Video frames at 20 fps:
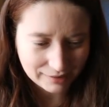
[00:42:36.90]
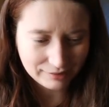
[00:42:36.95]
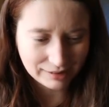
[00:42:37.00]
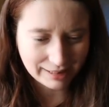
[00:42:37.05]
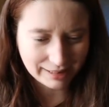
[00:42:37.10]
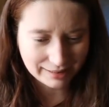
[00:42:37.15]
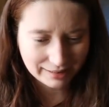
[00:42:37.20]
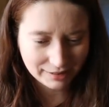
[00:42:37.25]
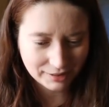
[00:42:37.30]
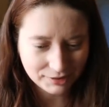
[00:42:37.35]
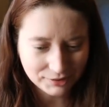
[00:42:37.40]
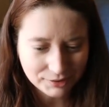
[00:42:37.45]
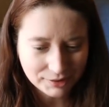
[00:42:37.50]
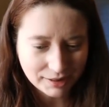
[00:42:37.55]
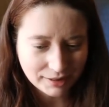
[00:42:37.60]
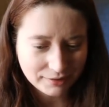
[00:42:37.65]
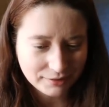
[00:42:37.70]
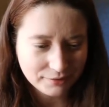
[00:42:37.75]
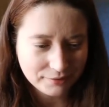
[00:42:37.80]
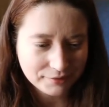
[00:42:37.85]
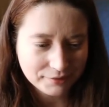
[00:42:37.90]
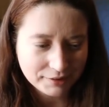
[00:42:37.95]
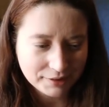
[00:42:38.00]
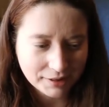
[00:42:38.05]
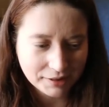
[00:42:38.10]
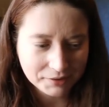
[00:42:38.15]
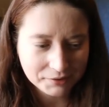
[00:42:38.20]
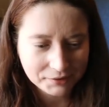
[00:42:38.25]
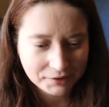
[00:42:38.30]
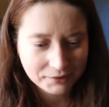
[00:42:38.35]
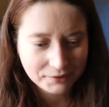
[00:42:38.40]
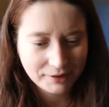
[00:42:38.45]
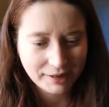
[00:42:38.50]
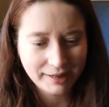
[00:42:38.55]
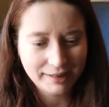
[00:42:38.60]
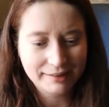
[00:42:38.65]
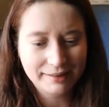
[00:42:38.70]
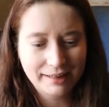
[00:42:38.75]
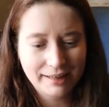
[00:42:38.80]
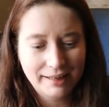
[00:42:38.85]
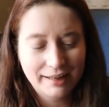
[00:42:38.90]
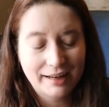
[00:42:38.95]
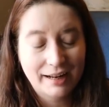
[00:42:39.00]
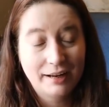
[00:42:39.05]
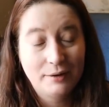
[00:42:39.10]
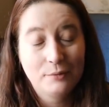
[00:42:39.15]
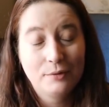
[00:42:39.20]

I've let go of the fact that